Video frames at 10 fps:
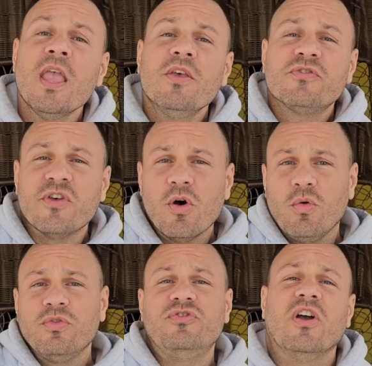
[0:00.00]

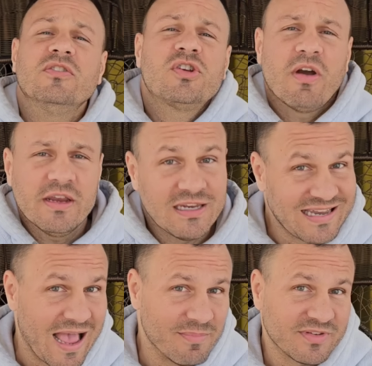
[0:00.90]
So Judge Craig
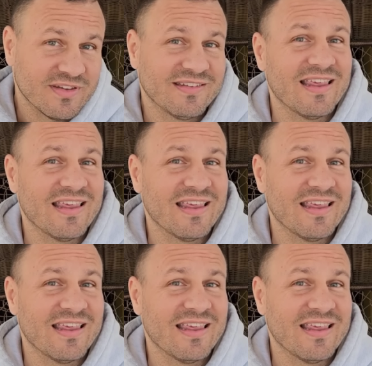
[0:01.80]
DeThomasis